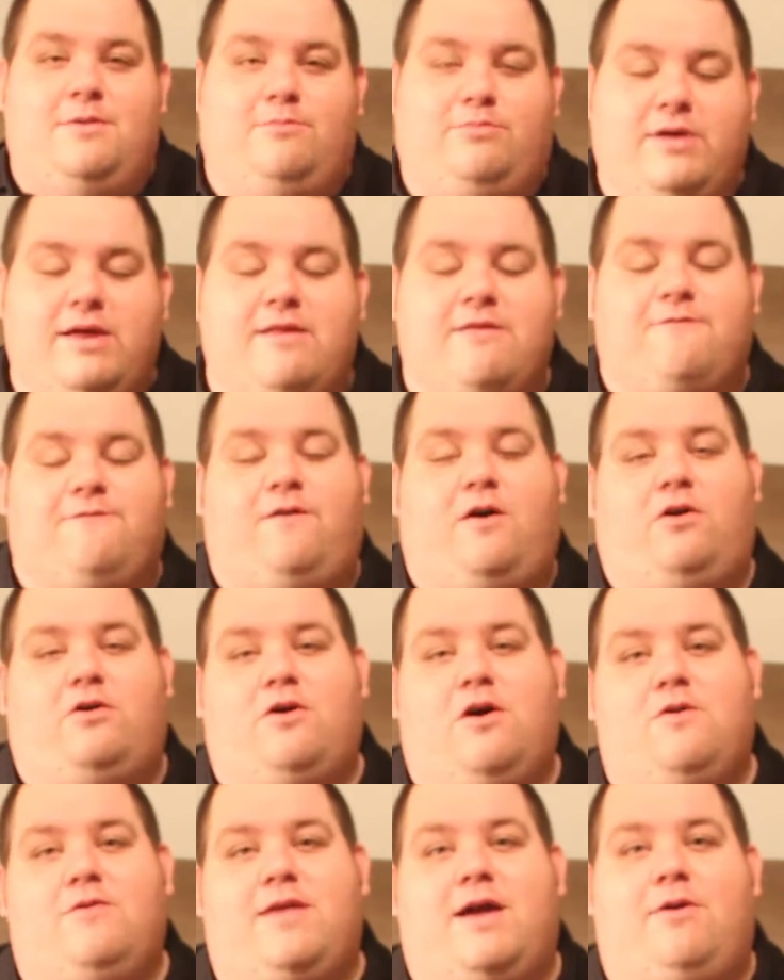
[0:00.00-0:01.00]
Please
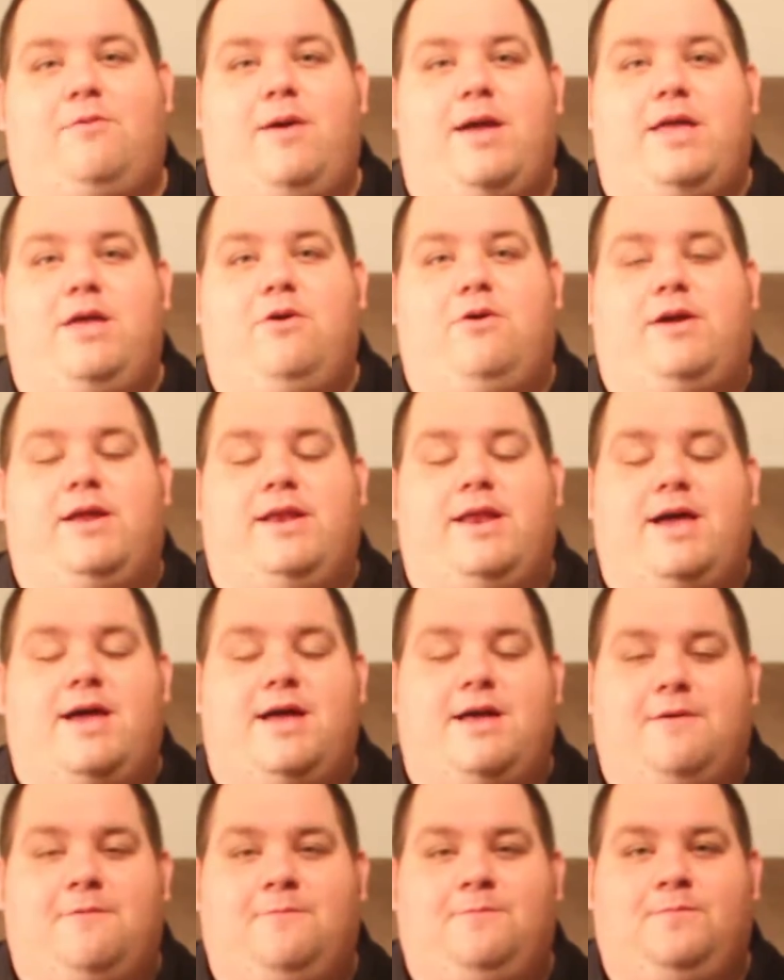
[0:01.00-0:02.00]
follow. That way you
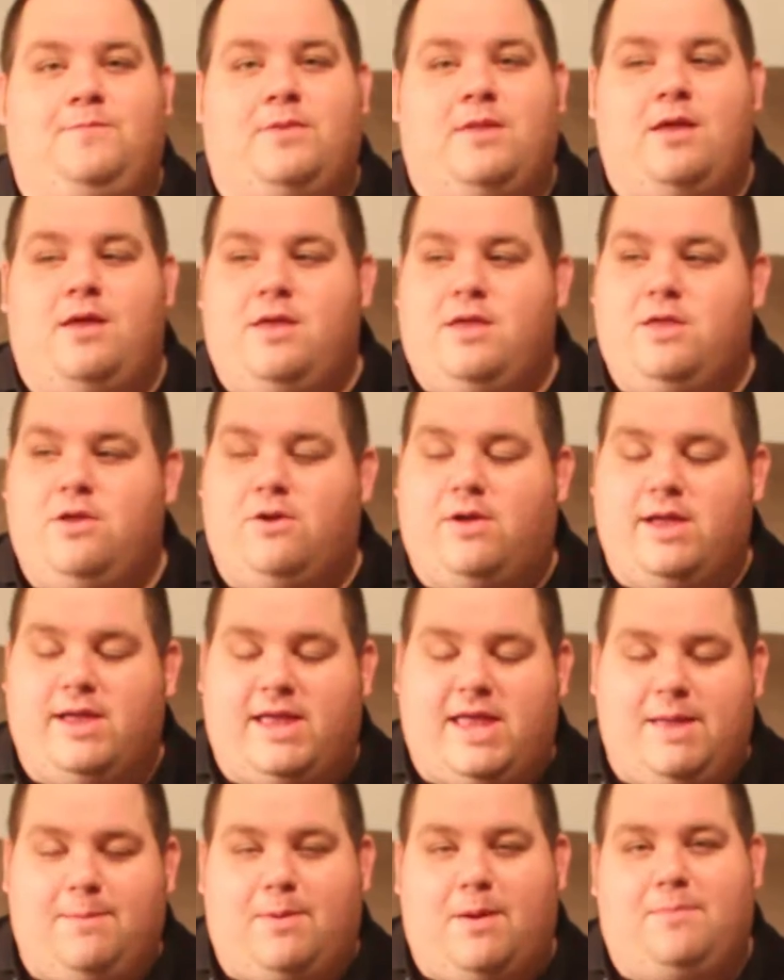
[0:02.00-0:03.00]
can
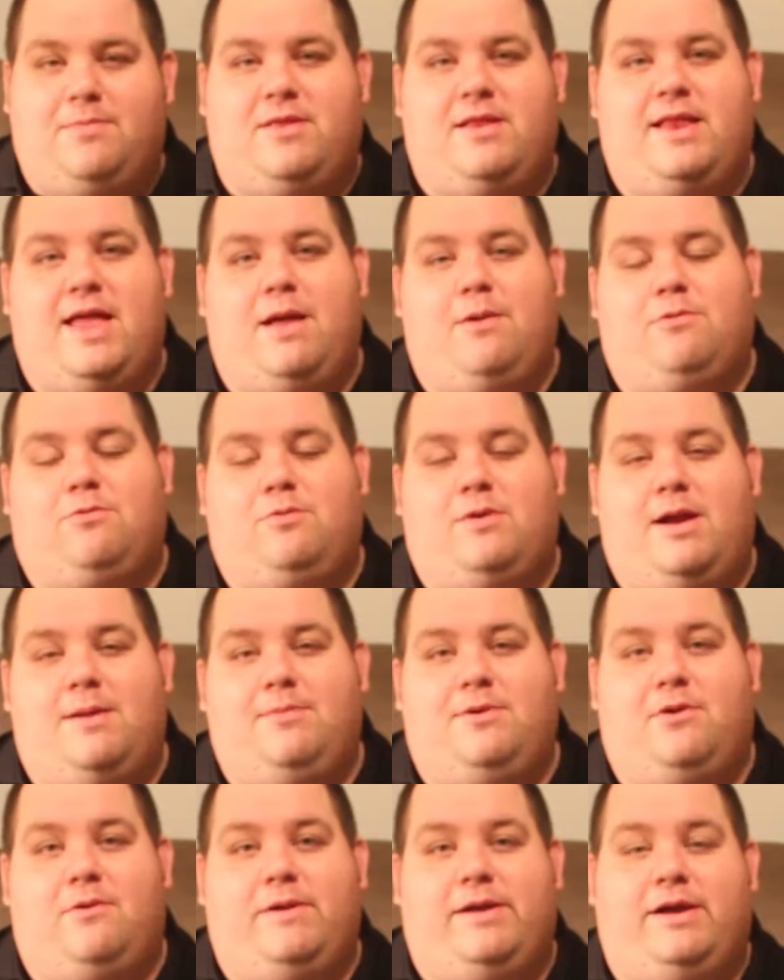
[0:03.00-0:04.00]
keep up to date with what
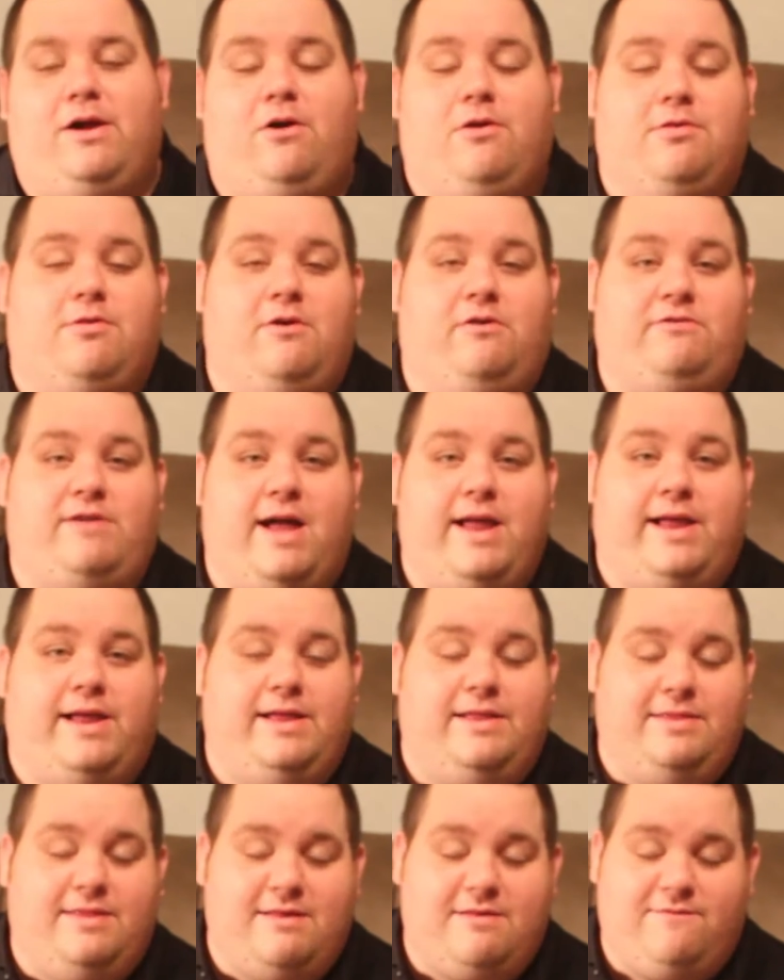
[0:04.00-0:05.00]
I'm doing. Also,
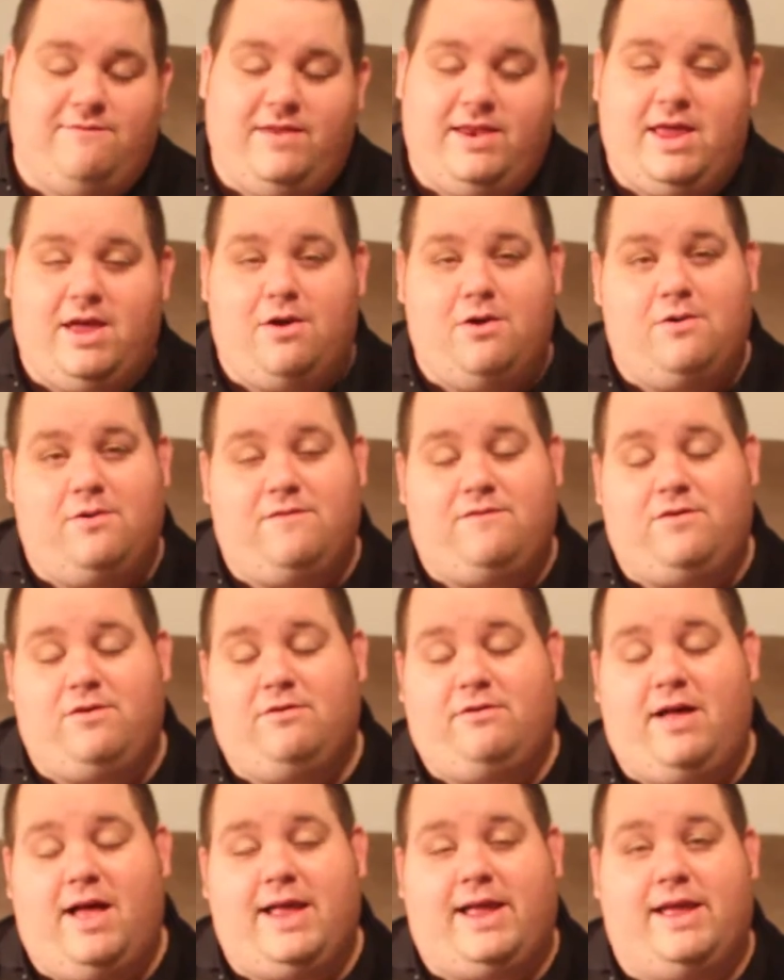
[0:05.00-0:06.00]
like this video if
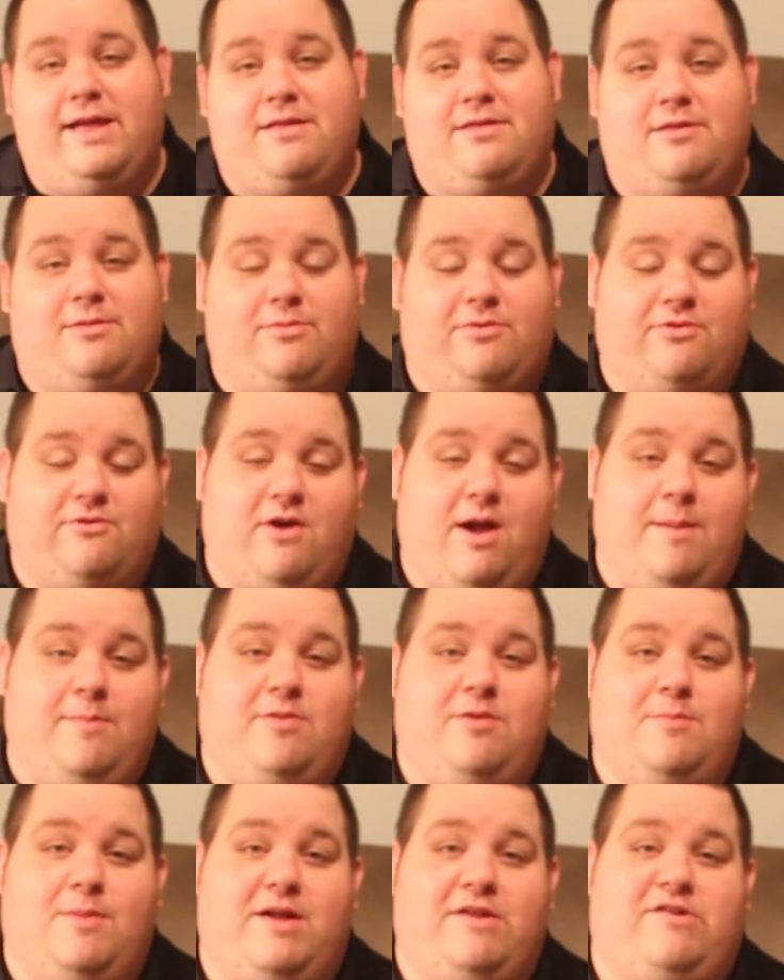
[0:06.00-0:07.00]
you like it. Subscribe
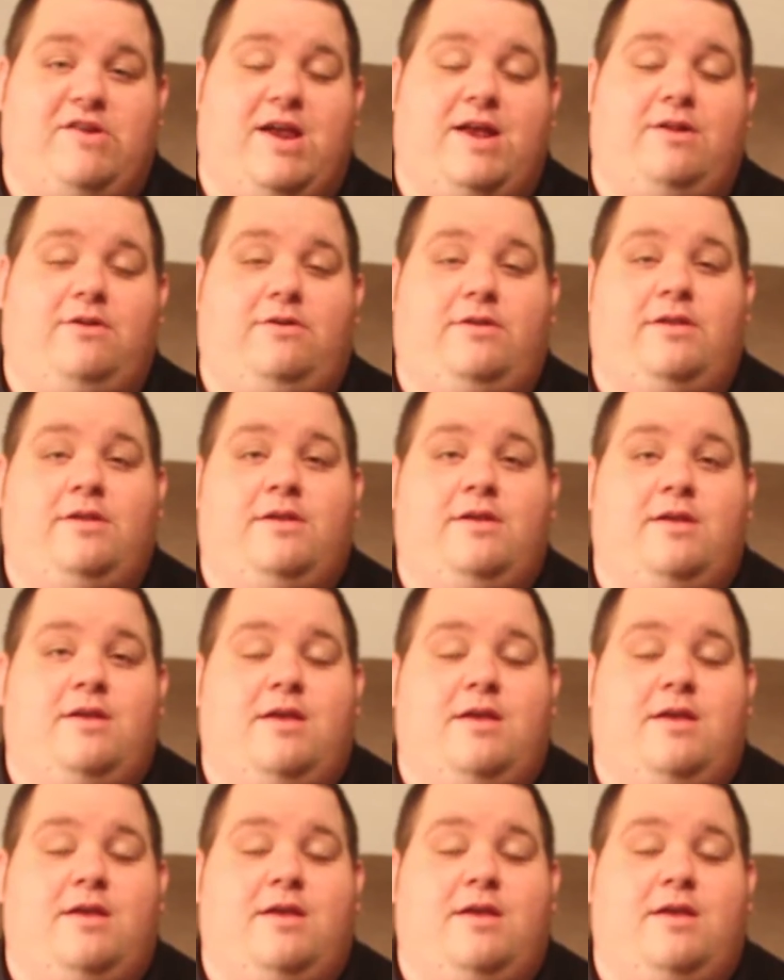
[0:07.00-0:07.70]
to my channel.